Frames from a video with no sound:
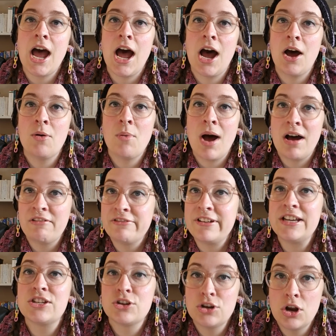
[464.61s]
our
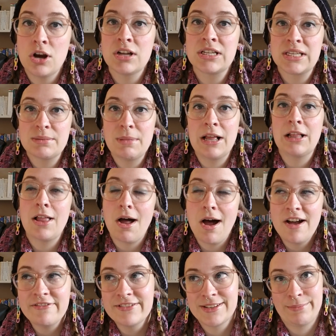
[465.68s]
feet do not smell
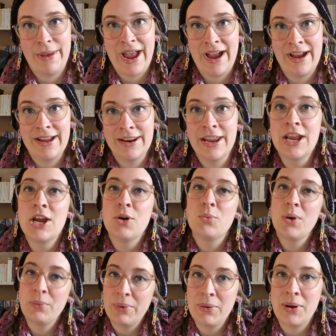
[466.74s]
half as bad
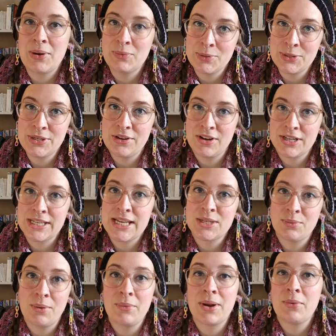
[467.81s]
when we wear wool socks
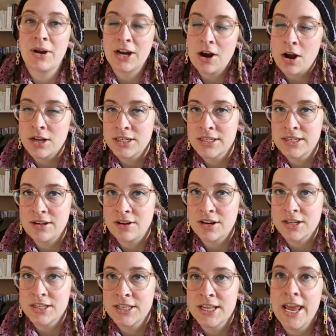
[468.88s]
as when we wear cotton
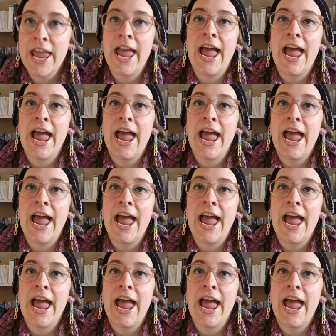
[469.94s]
socks.